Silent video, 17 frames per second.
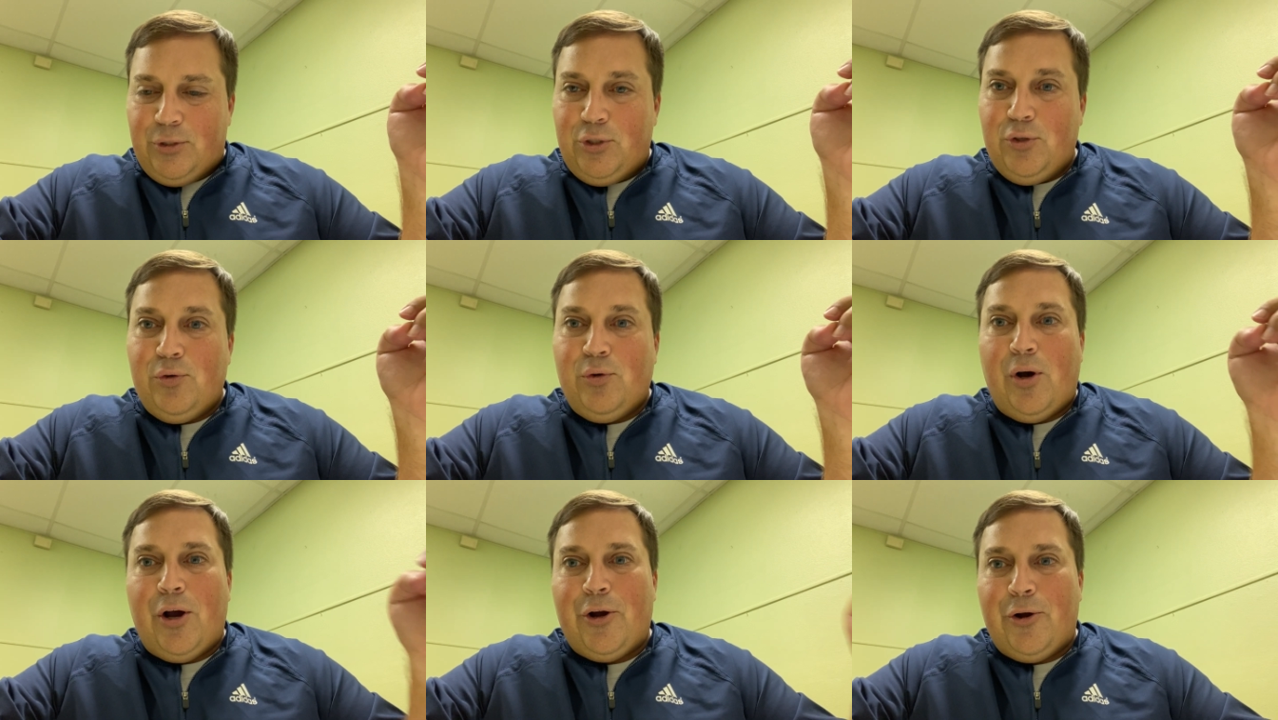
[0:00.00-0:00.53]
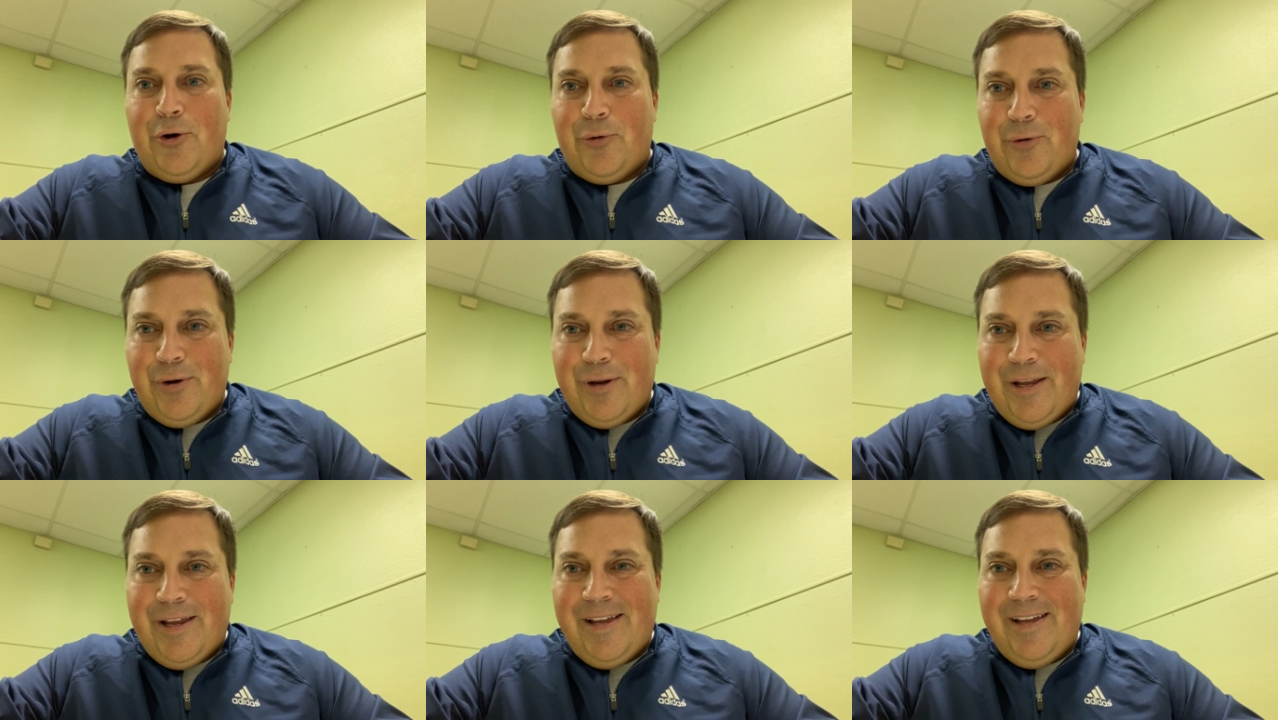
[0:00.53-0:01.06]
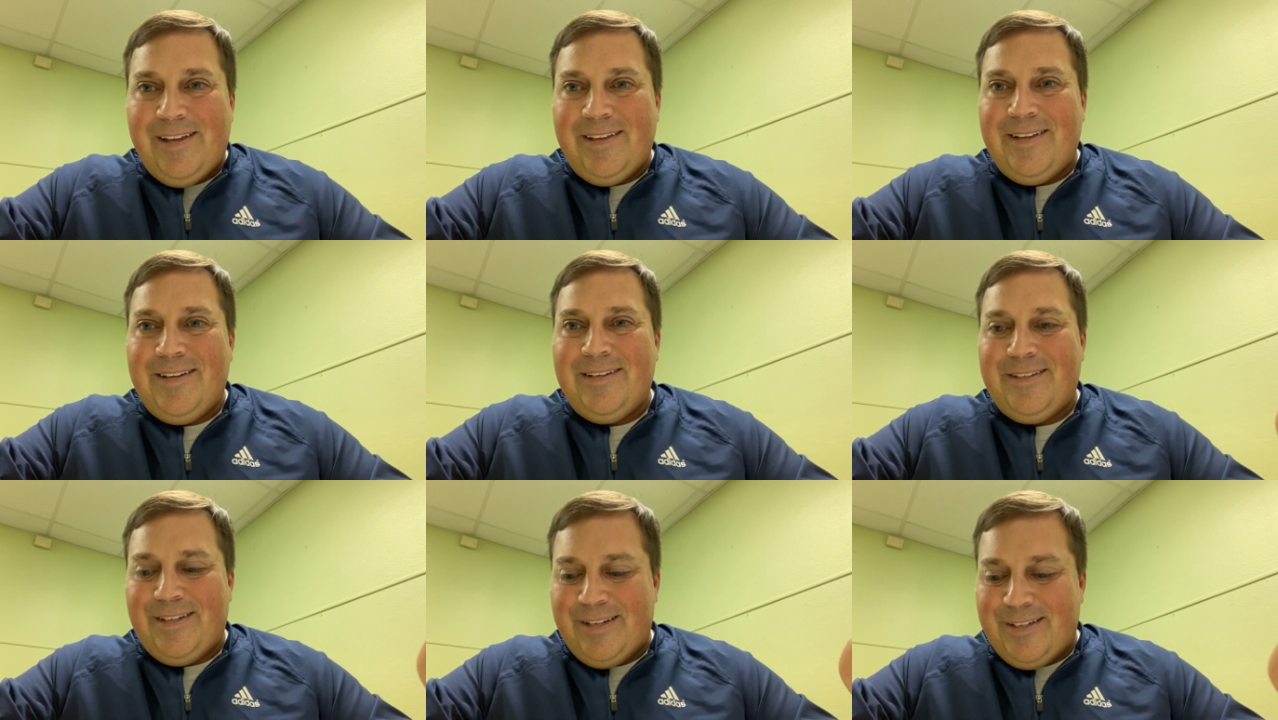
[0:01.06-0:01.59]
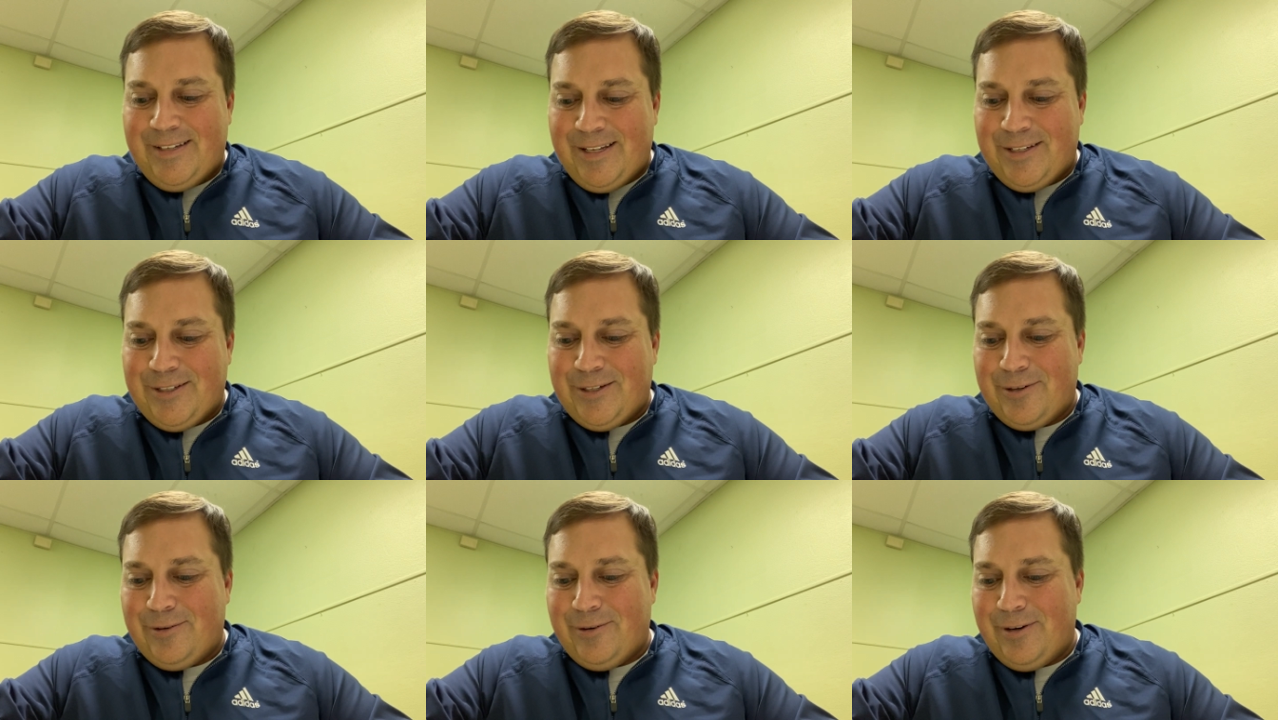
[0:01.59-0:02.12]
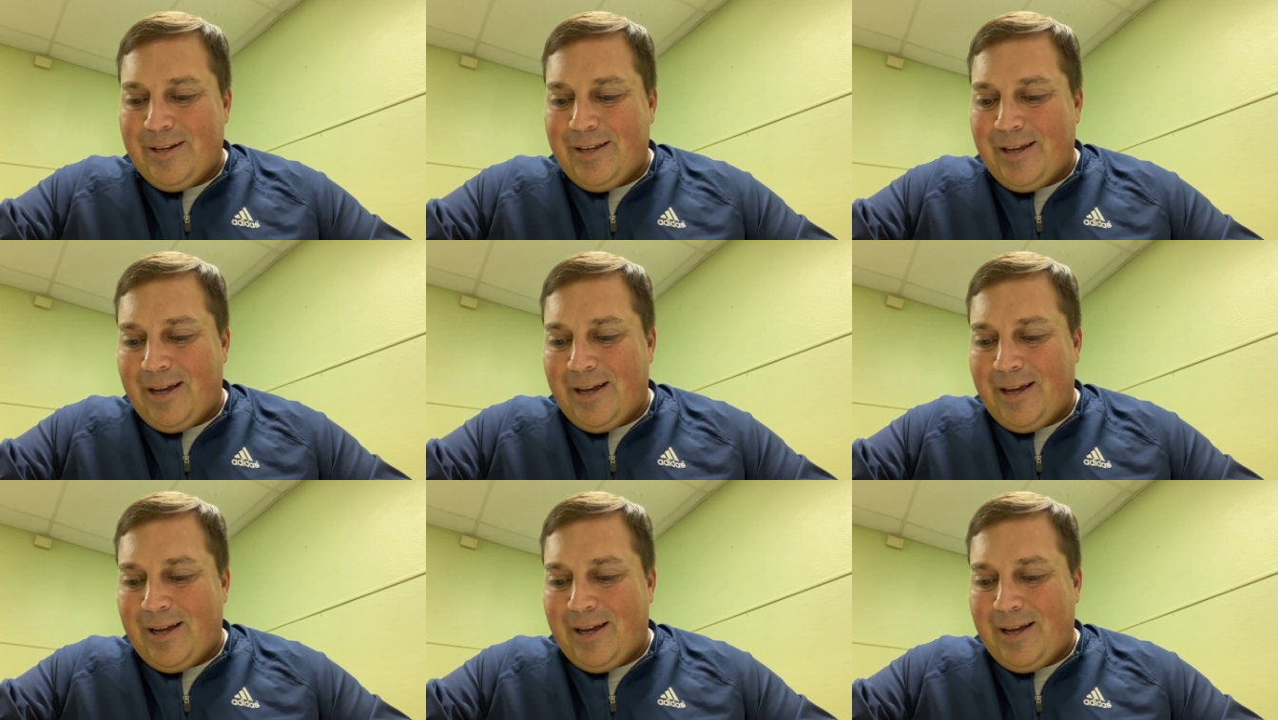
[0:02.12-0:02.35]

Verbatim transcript: to agree to disagree.